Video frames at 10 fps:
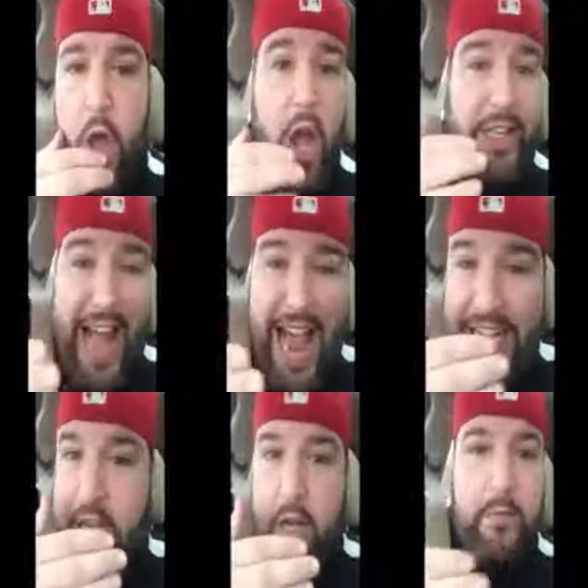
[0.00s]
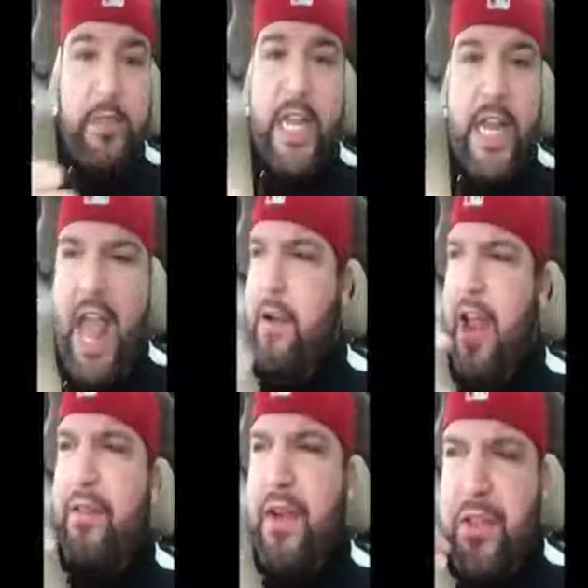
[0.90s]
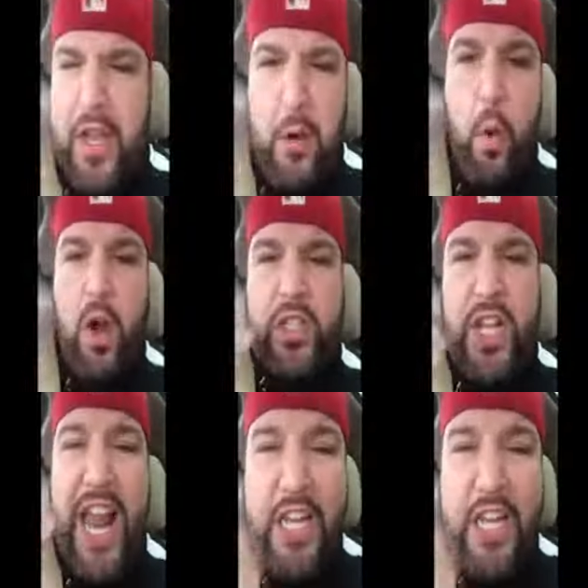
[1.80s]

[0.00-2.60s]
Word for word: The tide comes in and out. Everything works